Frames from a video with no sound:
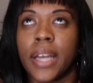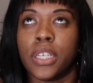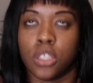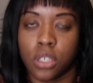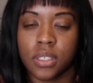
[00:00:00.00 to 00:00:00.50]

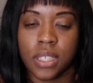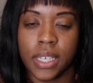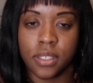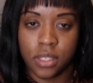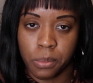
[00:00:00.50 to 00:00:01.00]
of looks
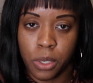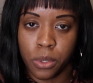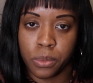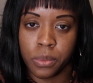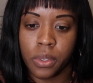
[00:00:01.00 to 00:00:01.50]
like
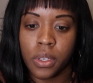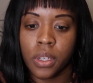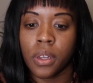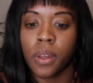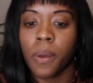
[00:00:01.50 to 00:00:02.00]
Simone,
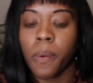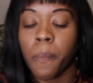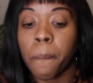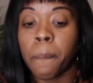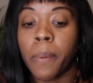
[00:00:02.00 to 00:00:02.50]

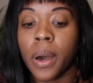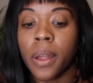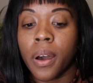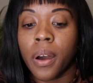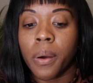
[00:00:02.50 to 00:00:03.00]

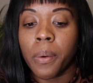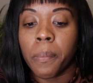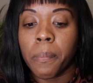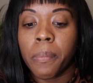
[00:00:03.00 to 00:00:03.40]
but